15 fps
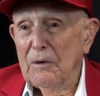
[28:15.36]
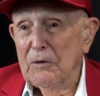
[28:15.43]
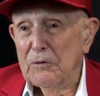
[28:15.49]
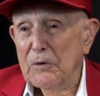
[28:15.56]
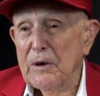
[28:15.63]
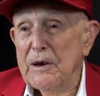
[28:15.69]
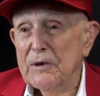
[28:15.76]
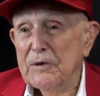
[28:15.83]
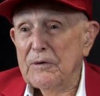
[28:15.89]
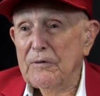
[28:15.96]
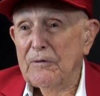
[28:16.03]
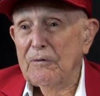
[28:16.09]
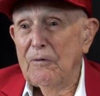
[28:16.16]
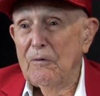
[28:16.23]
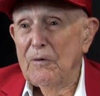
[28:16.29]

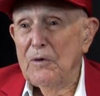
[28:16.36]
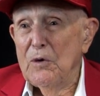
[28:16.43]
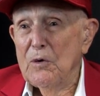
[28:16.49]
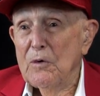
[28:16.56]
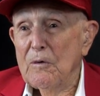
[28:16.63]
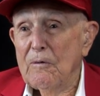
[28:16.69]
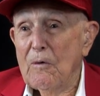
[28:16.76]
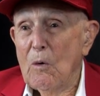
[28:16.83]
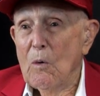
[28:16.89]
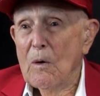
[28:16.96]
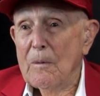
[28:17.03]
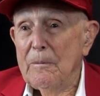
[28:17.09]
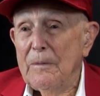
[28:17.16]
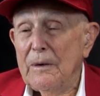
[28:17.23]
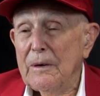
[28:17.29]
dress
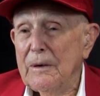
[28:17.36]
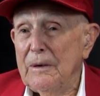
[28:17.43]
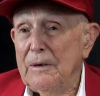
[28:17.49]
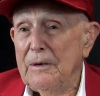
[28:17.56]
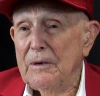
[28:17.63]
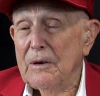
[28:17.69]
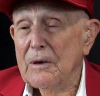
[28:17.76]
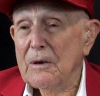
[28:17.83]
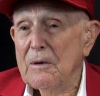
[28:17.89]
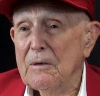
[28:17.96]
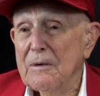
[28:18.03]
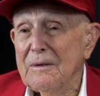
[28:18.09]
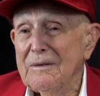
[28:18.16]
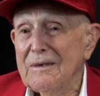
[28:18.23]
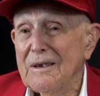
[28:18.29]
uniform, you
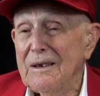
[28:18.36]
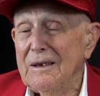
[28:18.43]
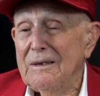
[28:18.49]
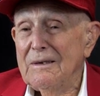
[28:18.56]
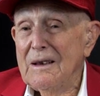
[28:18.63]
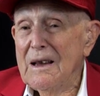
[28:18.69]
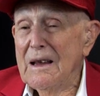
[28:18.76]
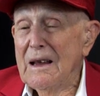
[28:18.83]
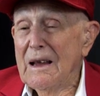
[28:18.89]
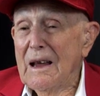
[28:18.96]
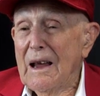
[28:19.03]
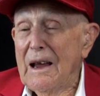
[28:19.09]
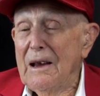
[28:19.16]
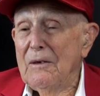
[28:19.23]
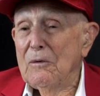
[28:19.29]
know,
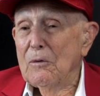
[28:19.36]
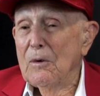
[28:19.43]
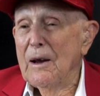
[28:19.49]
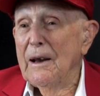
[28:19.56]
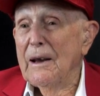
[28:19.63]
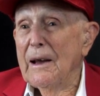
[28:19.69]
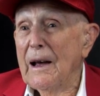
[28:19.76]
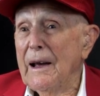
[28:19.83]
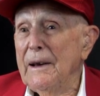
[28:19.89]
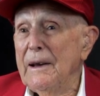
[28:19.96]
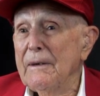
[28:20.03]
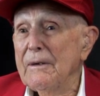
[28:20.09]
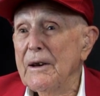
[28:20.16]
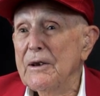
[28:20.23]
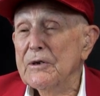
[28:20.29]
and really I
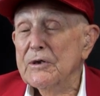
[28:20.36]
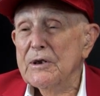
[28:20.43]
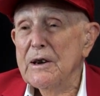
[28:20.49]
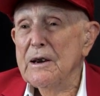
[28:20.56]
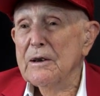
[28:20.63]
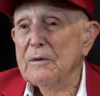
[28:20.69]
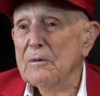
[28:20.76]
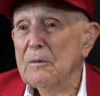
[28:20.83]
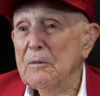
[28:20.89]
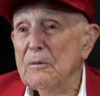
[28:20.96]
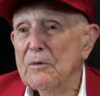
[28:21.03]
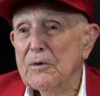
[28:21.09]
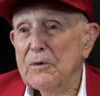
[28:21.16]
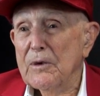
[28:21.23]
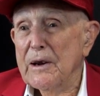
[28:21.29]
never did see a
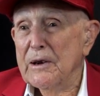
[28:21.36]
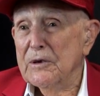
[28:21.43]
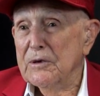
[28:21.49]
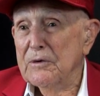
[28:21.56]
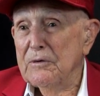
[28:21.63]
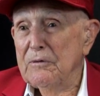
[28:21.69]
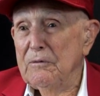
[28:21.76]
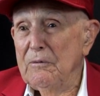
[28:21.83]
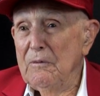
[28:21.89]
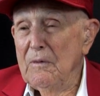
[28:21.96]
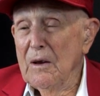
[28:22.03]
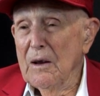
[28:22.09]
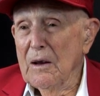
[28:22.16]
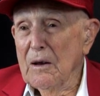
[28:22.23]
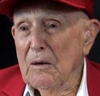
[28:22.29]
dress
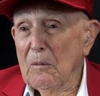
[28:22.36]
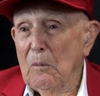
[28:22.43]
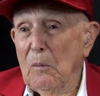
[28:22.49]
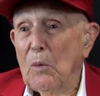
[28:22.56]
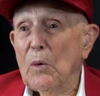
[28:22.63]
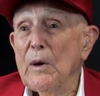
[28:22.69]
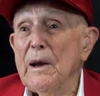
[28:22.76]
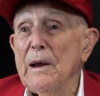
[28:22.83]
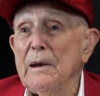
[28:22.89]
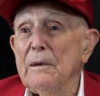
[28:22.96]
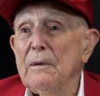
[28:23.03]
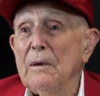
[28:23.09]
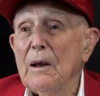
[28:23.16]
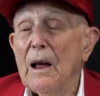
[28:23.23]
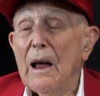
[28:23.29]

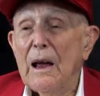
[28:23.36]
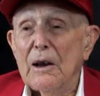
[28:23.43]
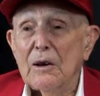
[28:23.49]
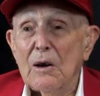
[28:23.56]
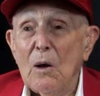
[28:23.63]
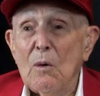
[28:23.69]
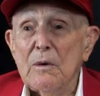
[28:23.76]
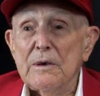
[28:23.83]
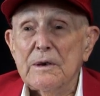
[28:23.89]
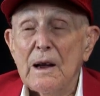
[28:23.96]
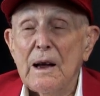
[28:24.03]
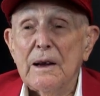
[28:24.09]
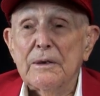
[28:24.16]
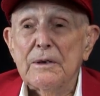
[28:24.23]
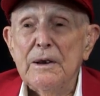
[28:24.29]
Marine as long as
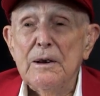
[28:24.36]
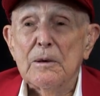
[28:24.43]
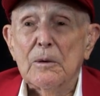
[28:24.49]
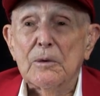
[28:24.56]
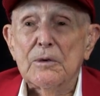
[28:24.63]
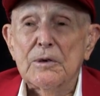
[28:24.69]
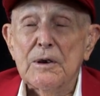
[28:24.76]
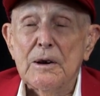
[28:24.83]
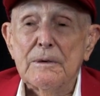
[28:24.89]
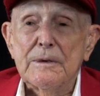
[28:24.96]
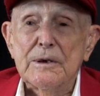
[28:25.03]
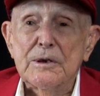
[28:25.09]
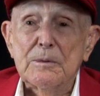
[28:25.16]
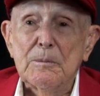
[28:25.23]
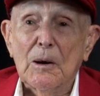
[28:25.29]
I was in the
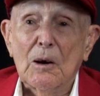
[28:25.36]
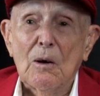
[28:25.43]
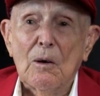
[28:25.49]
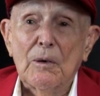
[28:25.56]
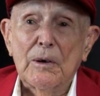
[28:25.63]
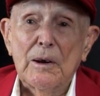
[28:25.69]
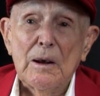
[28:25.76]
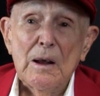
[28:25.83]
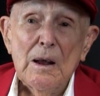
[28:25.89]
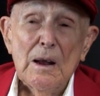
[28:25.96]
service, because